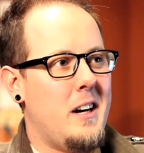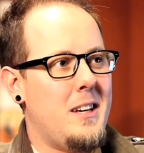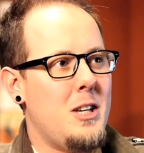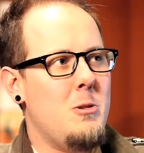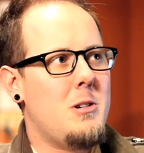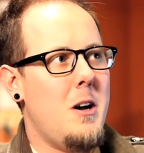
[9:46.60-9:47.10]

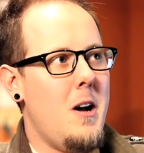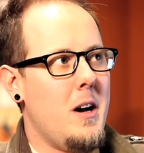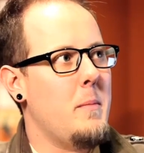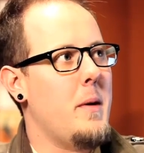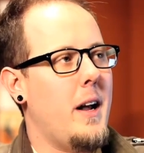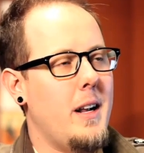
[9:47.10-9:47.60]
You talk
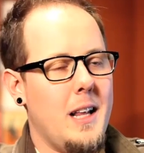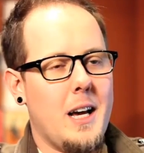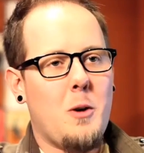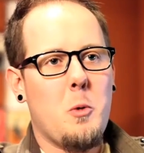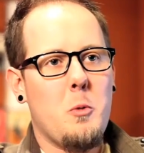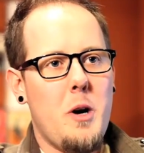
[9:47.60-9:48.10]
about it
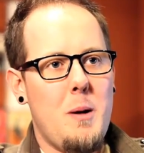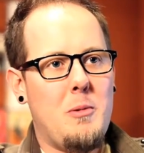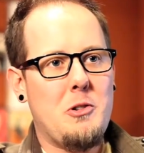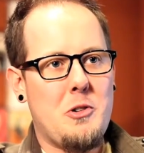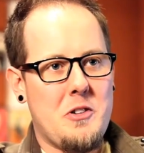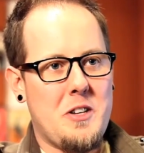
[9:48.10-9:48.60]
like we're
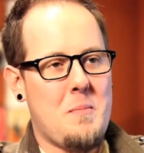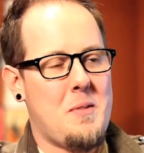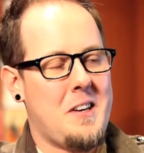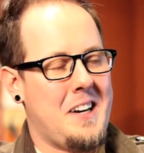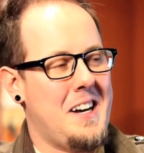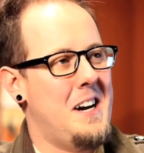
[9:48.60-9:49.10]
rebels or
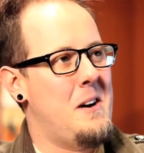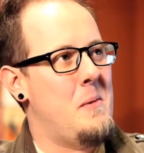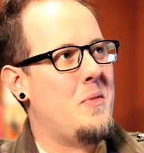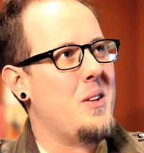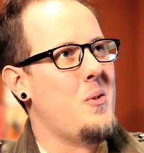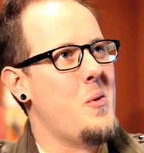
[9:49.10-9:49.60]
something.
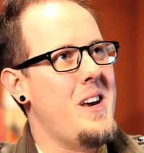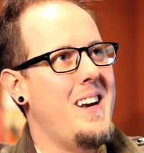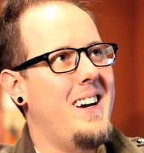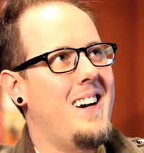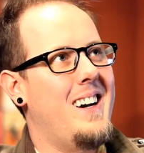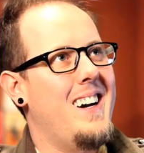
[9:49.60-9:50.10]
We
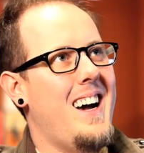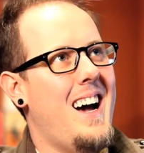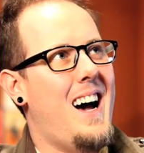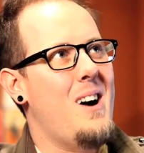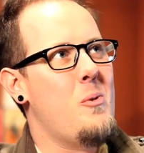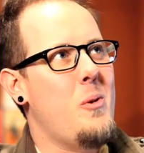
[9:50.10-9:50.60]

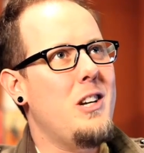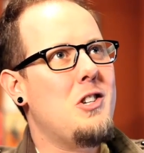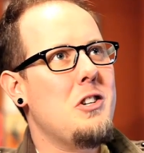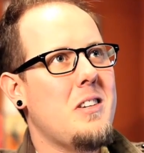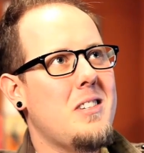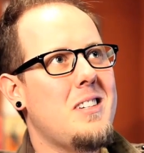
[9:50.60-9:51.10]

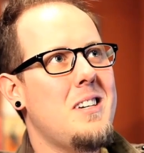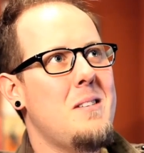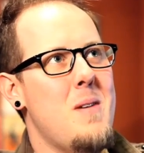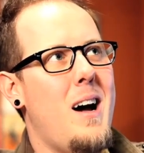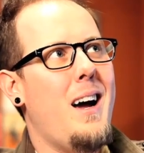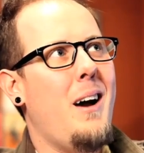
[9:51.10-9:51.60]
just,
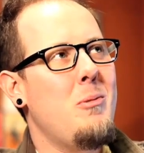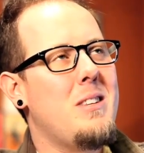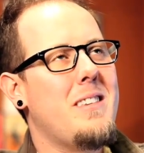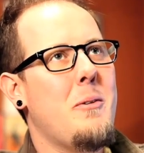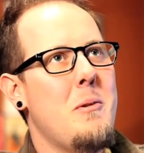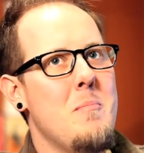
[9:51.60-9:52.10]
I would
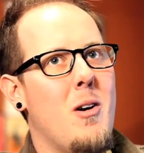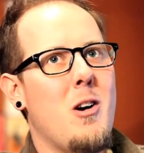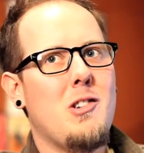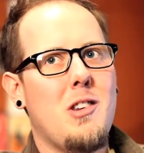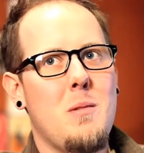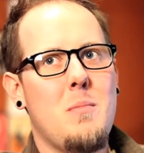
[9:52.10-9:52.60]
say we
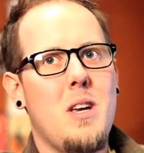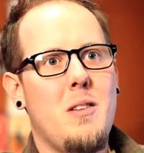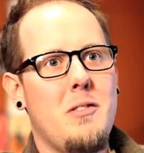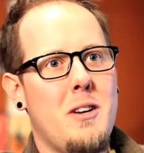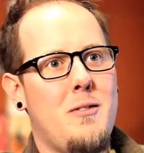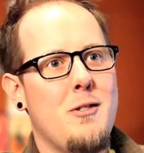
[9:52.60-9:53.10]
march to the beat of
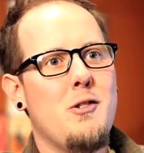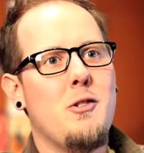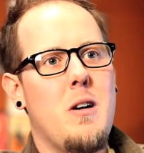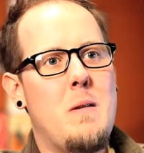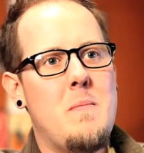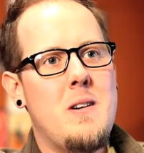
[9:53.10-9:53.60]
a different
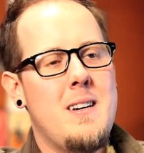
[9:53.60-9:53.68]
drum.